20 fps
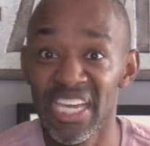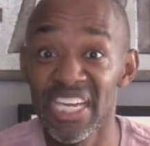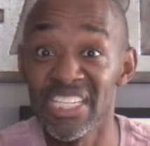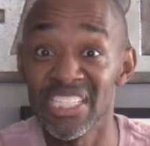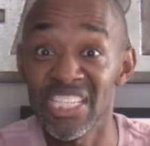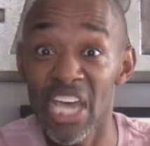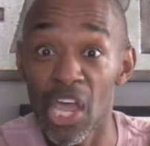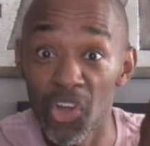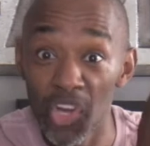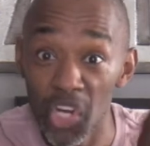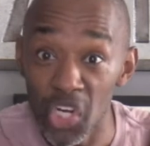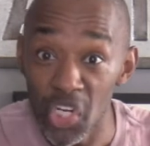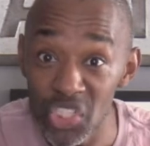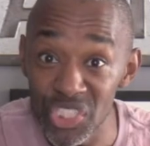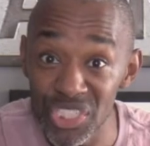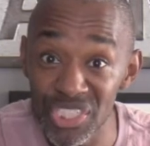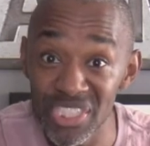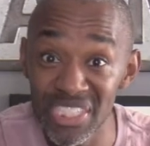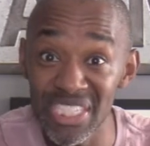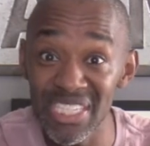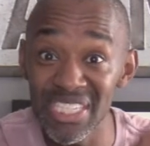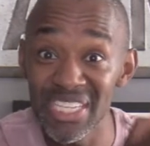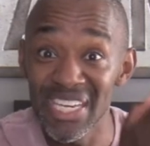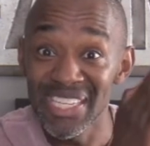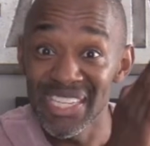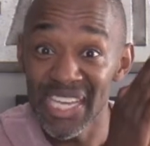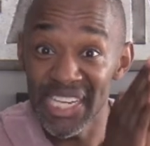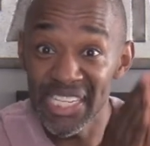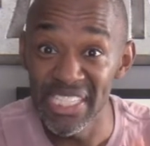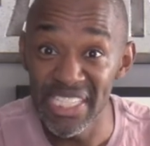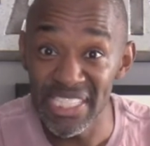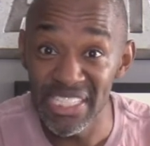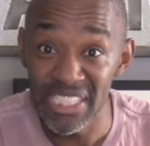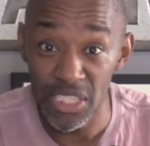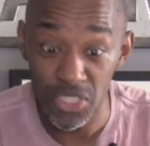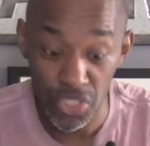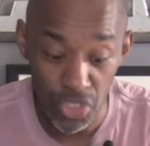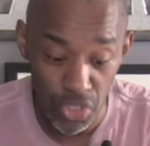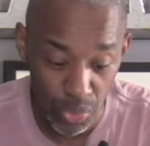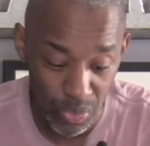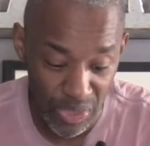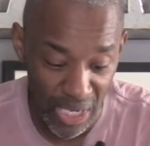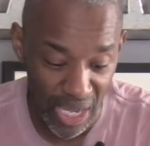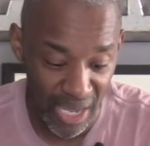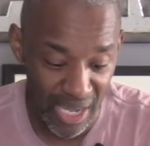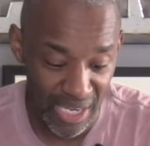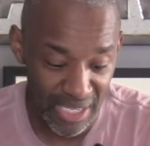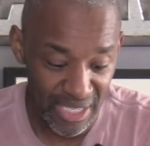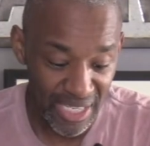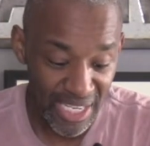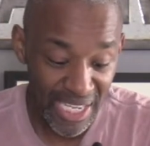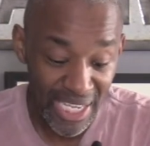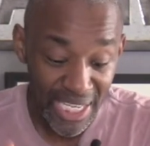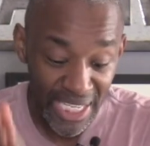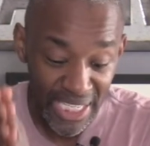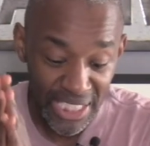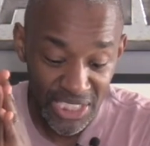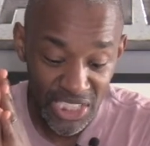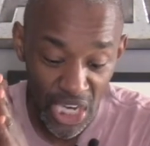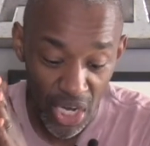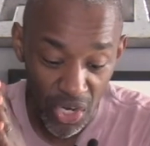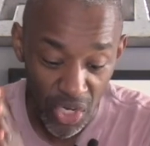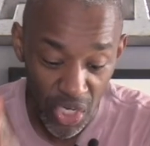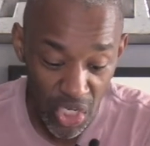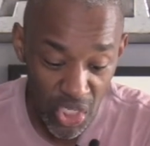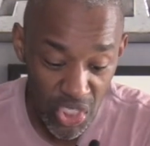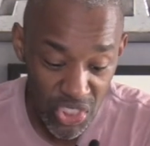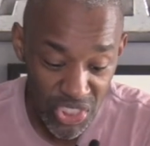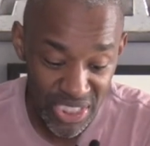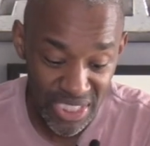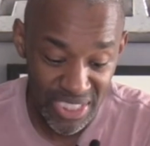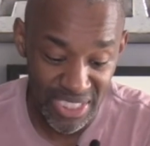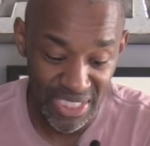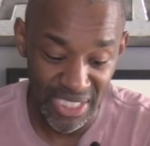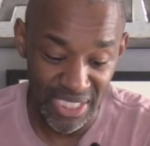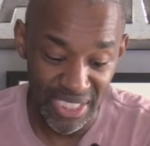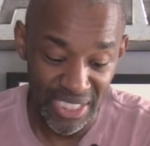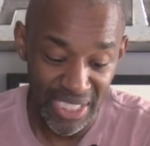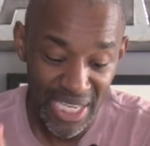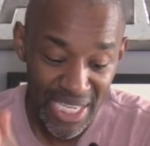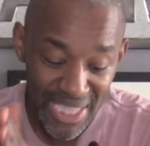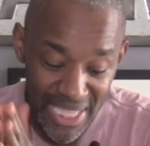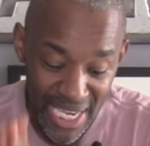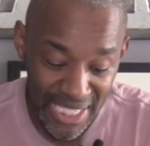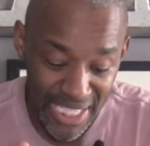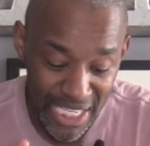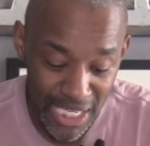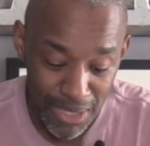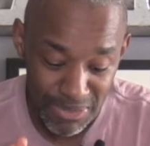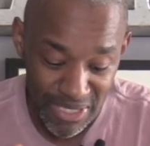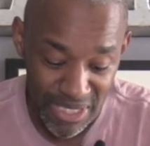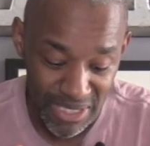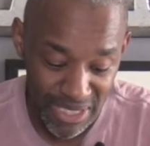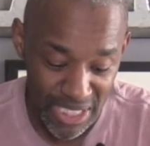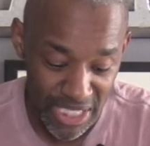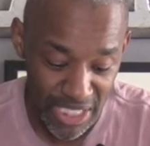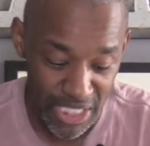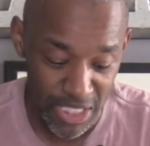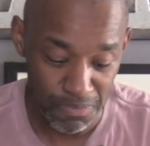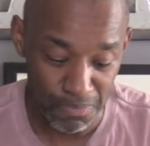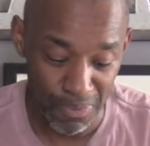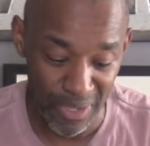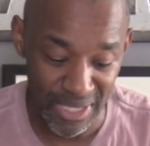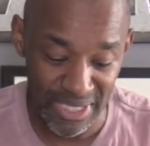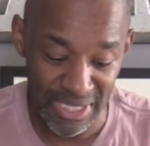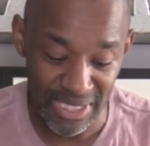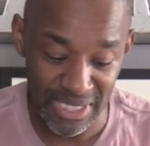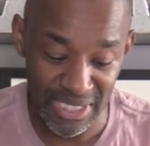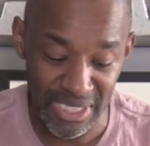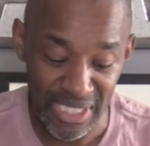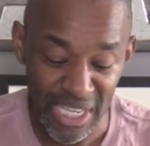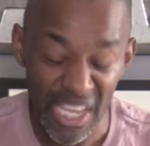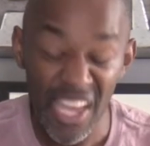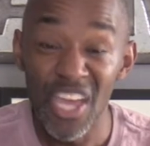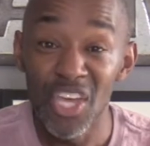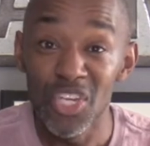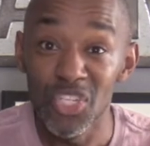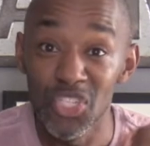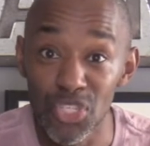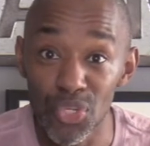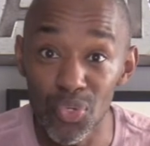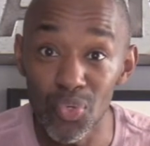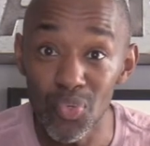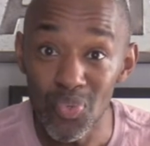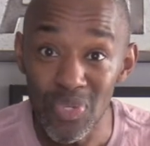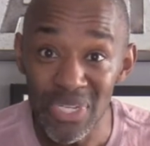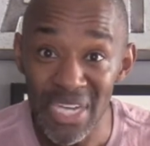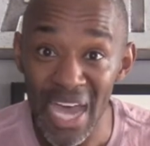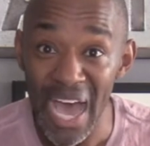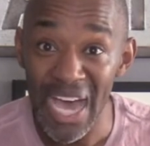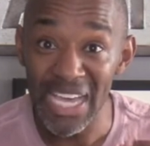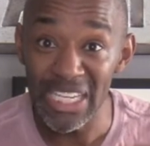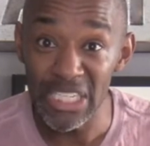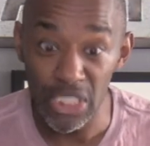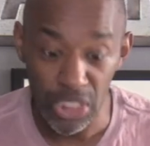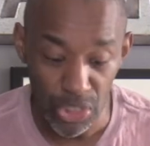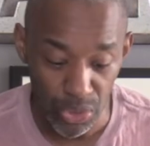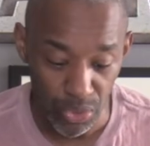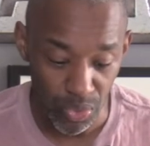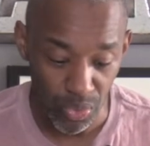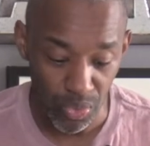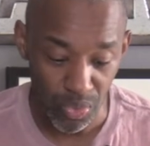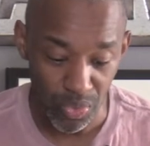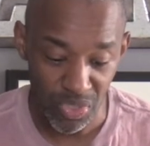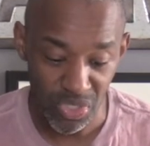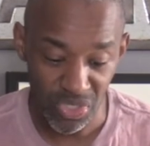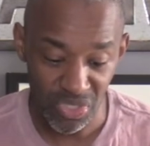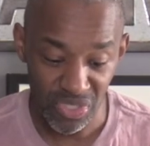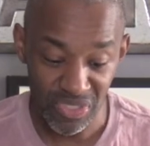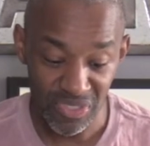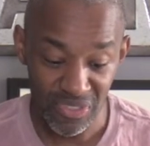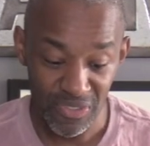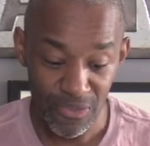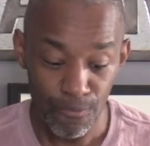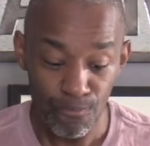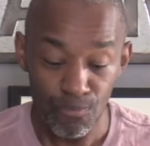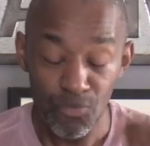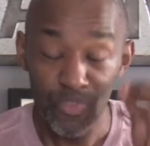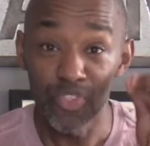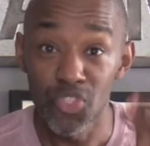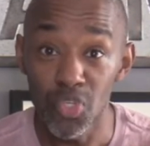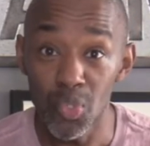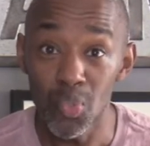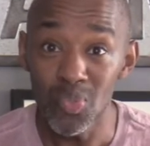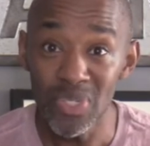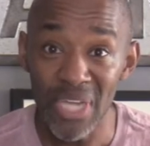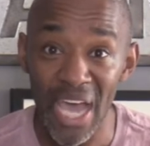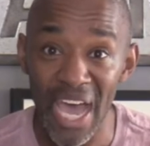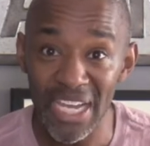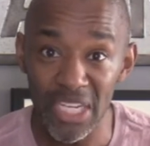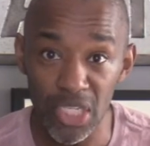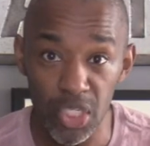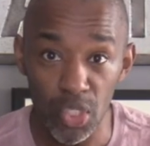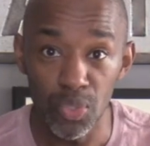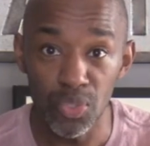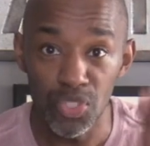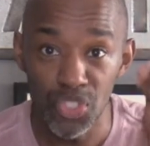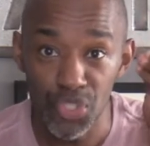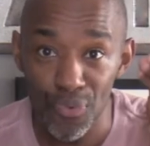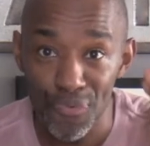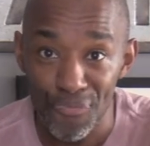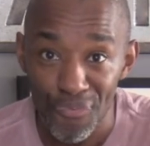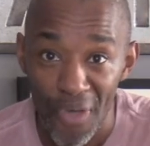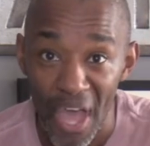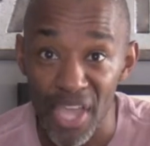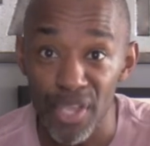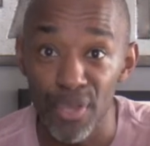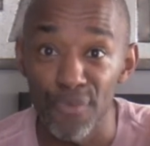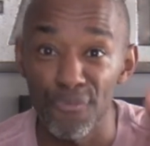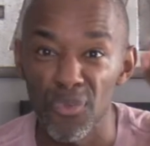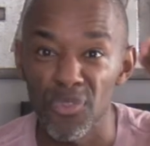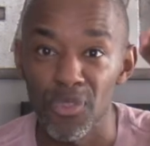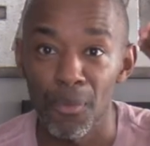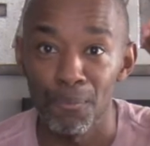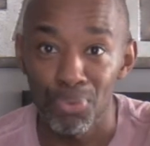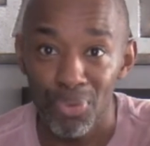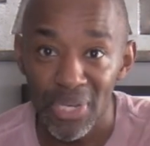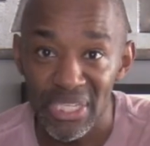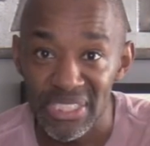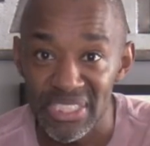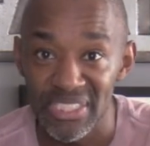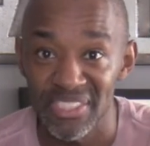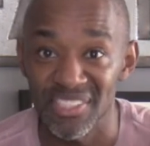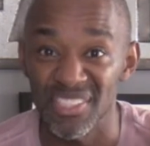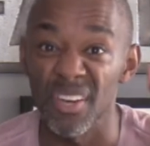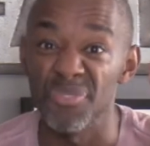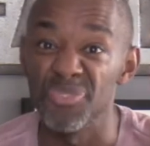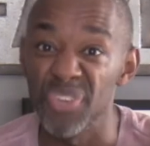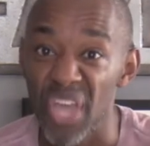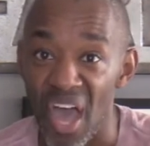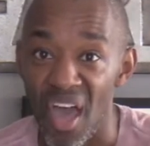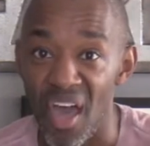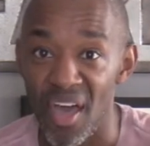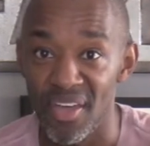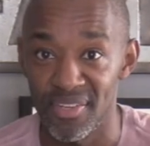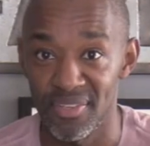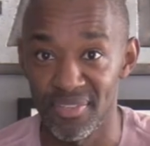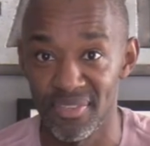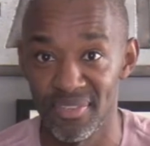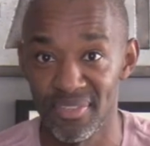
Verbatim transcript: It's our urgency that gets us to God. It's our urgency that keeps us in His presence. Do not lose, do not lose your fire for the presence of God